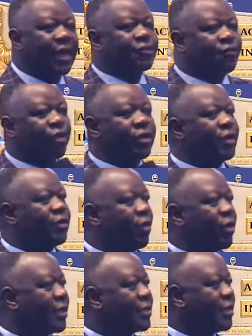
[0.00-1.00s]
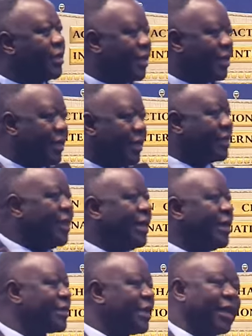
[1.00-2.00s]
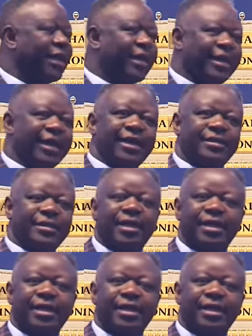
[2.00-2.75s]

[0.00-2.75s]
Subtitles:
has fallen on us. The thing is like a curse.